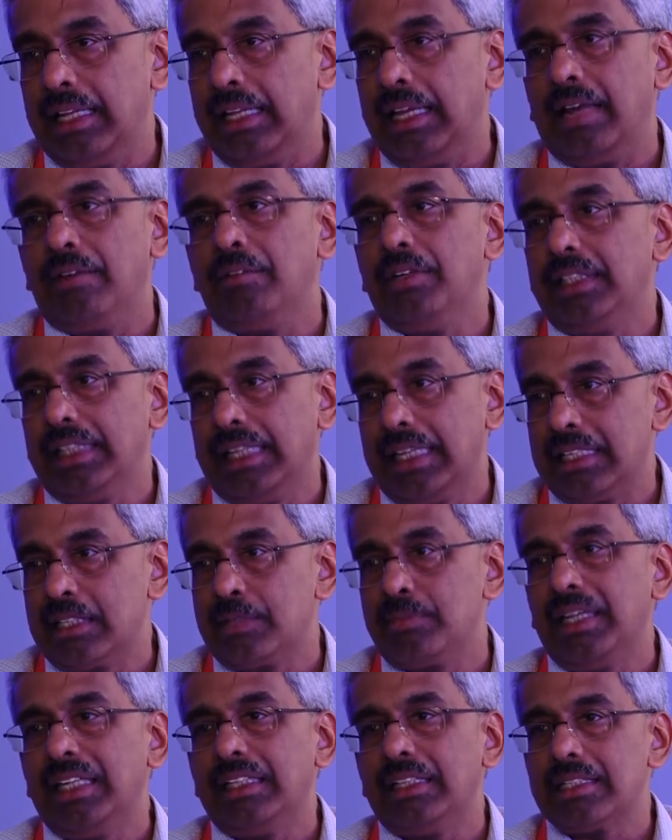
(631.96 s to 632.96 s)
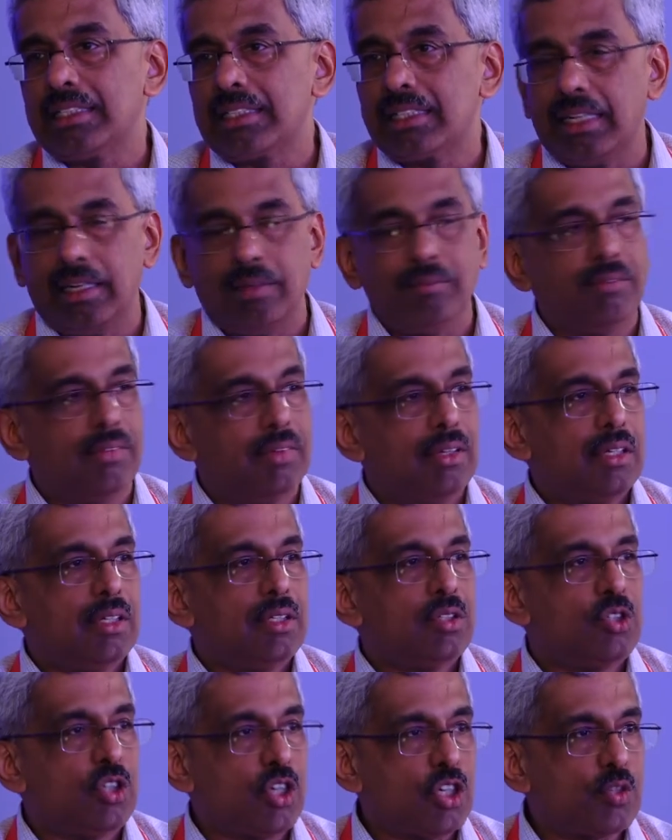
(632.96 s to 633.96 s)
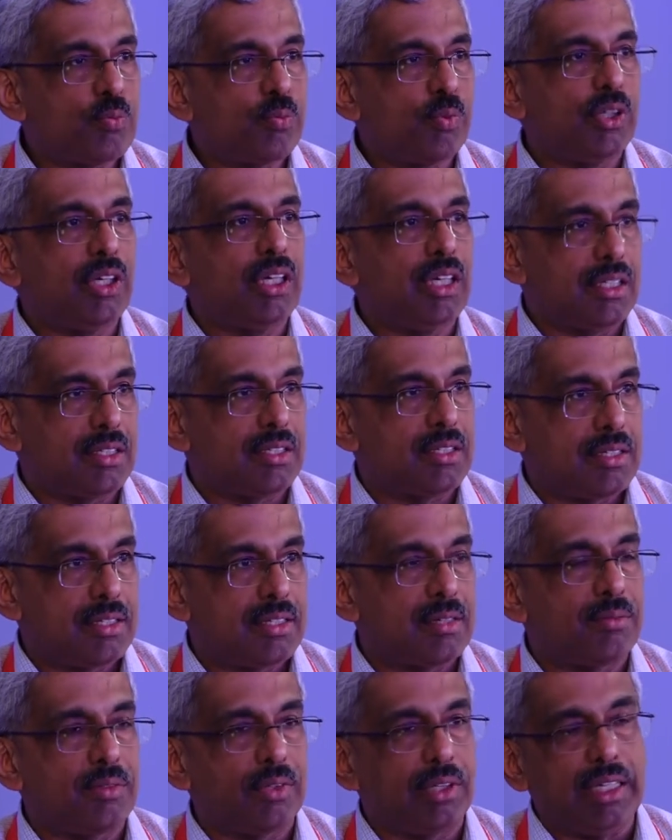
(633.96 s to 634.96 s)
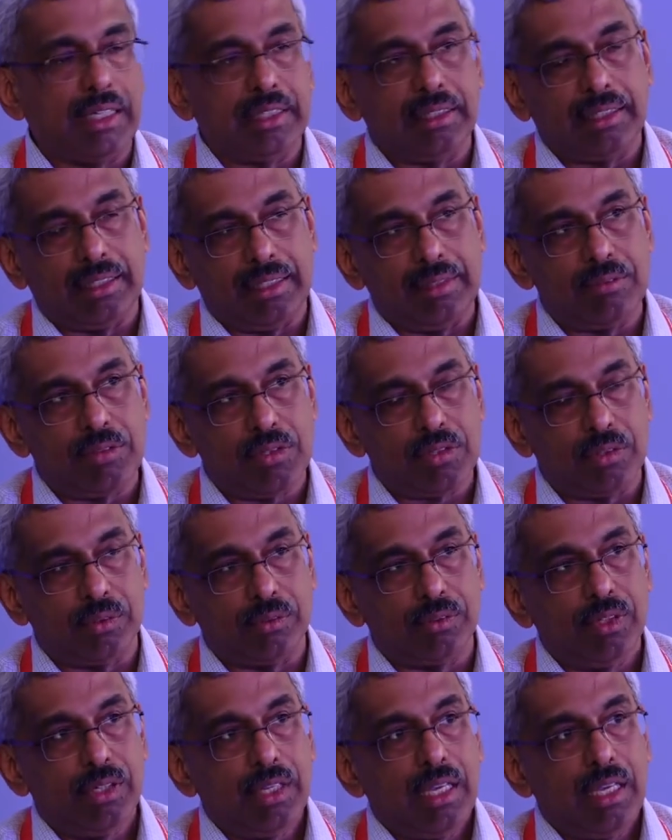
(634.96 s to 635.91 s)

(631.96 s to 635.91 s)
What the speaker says: Everything else being the same, just putting a system together helps you.